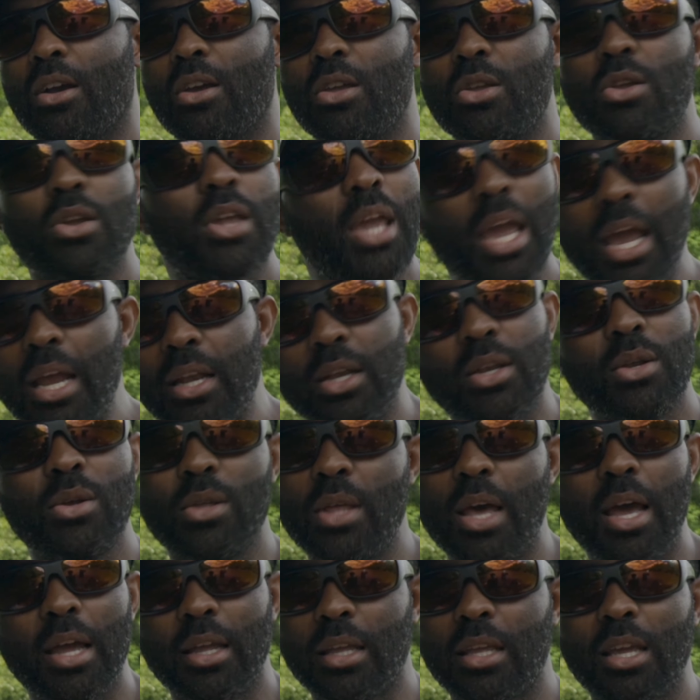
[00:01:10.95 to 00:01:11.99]
You can't do
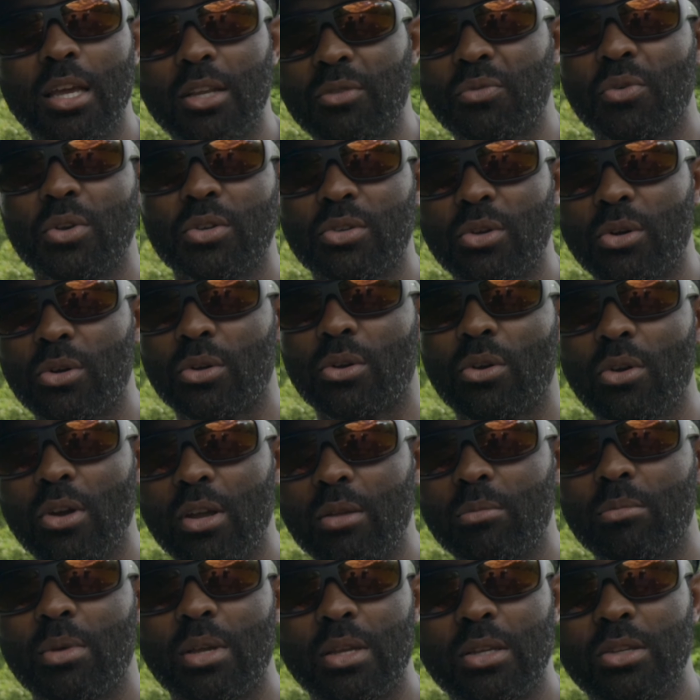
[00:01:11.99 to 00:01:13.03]
that and catch fish on a
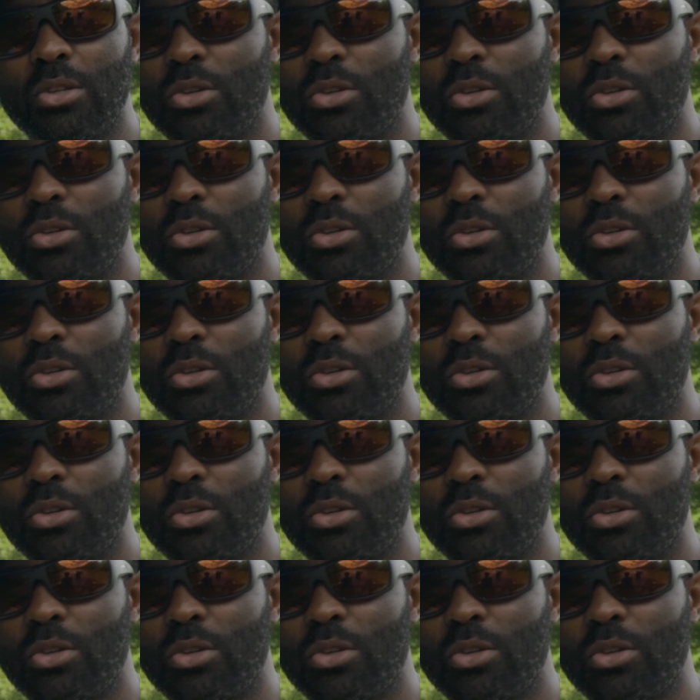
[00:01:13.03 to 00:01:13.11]
crankbait.